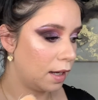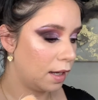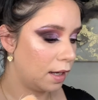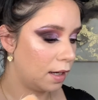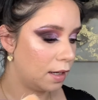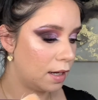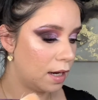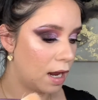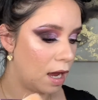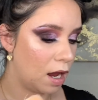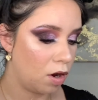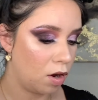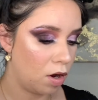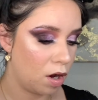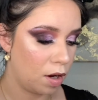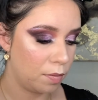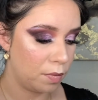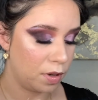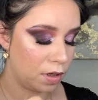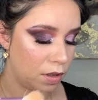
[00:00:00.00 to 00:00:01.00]
And now
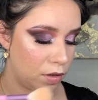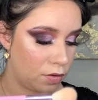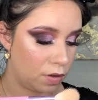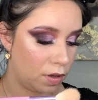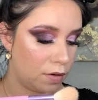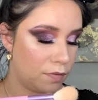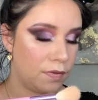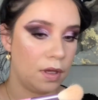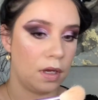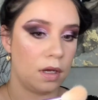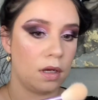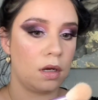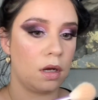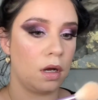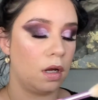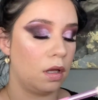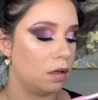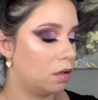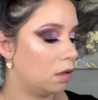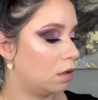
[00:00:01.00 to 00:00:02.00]
I'm gonna grab that
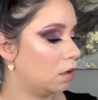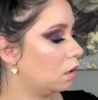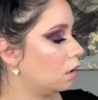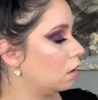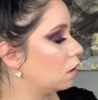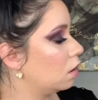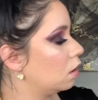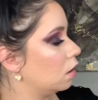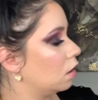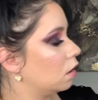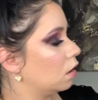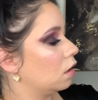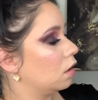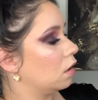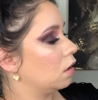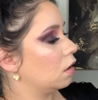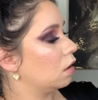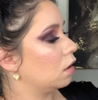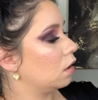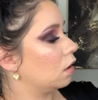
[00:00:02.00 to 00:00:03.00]
color
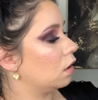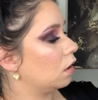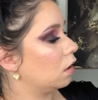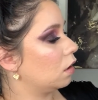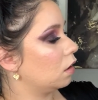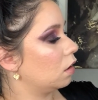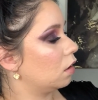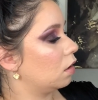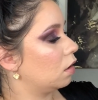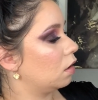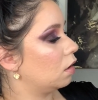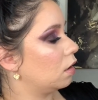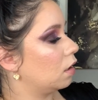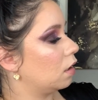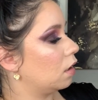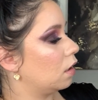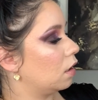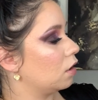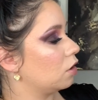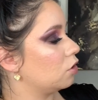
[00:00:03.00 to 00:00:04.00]
in there,
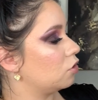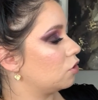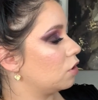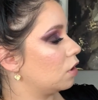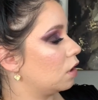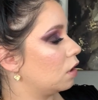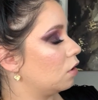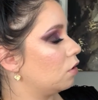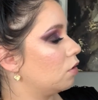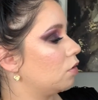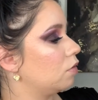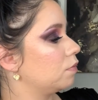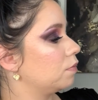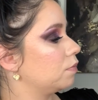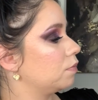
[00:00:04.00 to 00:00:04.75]
that eyeshadow,